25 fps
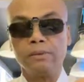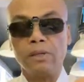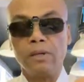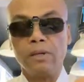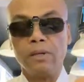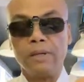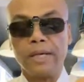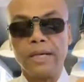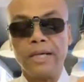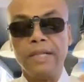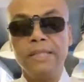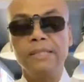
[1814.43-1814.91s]

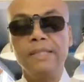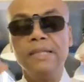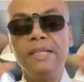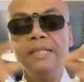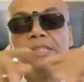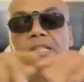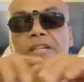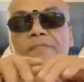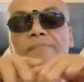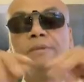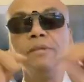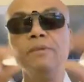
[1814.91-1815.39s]
Okay,
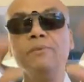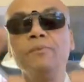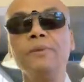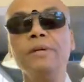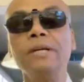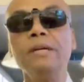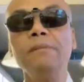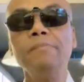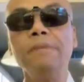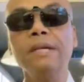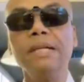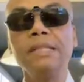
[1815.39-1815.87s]
these have been
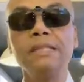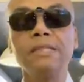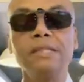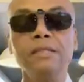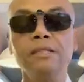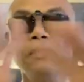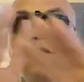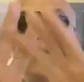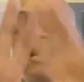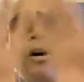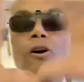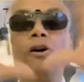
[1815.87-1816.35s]
remixed
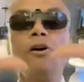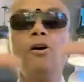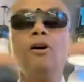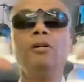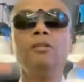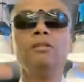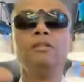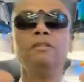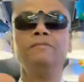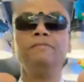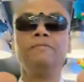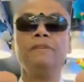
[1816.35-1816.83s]
into
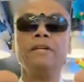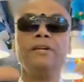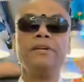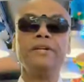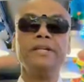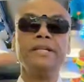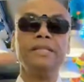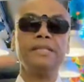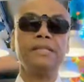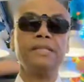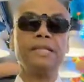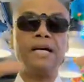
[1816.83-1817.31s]
all the
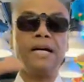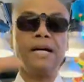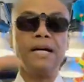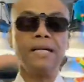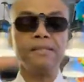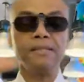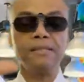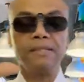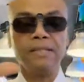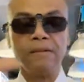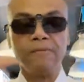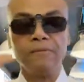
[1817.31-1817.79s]
various
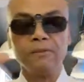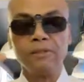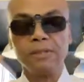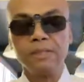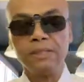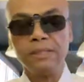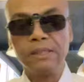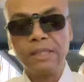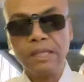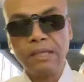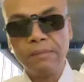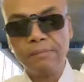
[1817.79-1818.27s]
gods, devils,
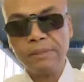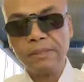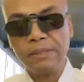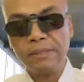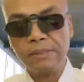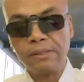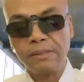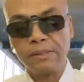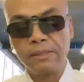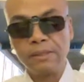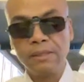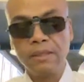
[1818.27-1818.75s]
and
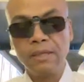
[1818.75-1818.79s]
demons.